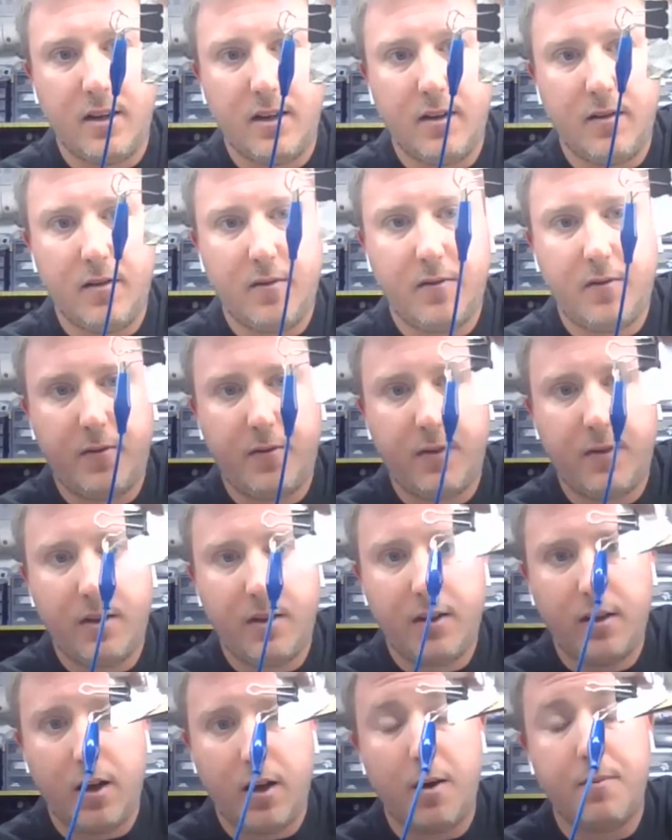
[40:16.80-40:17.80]
of,
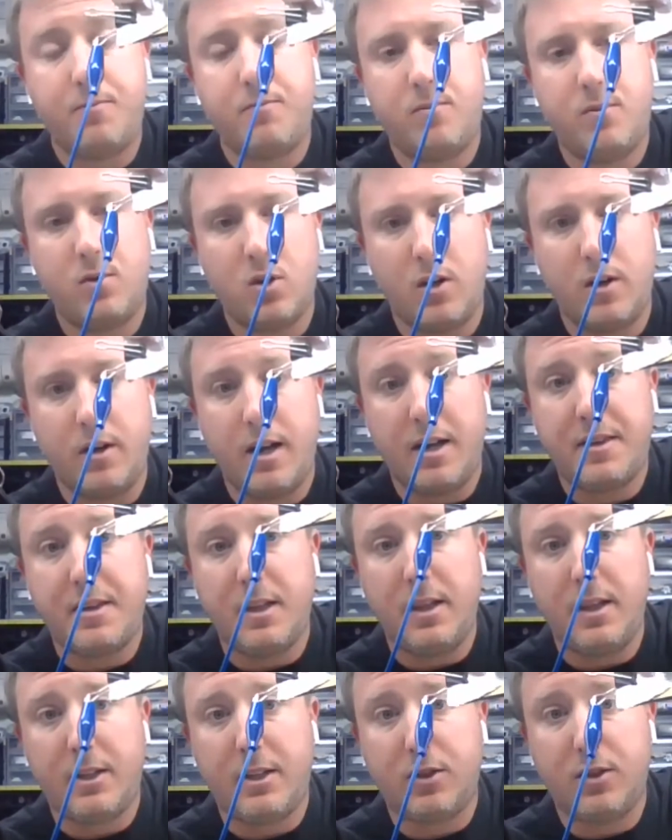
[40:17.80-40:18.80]
I'm sorry, not
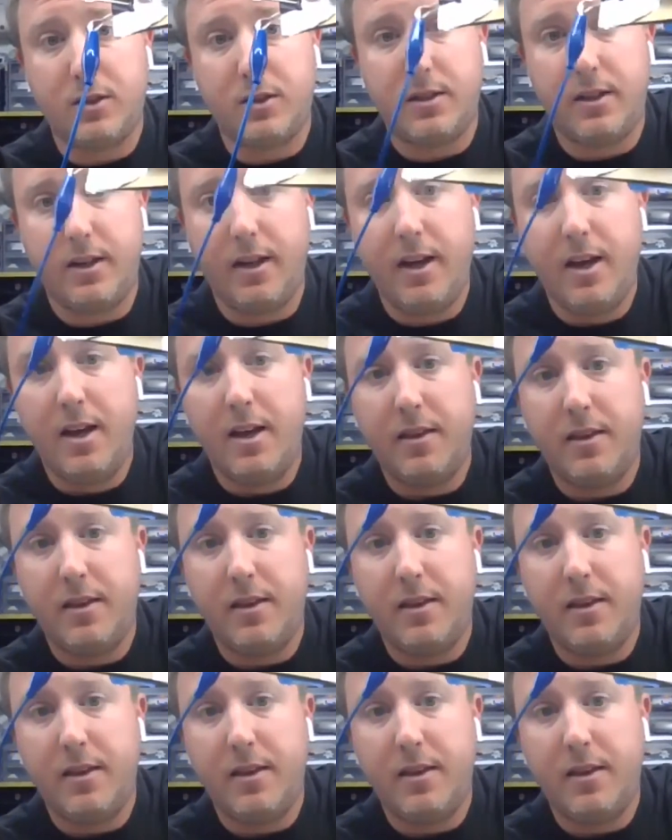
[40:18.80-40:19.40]
the electricity,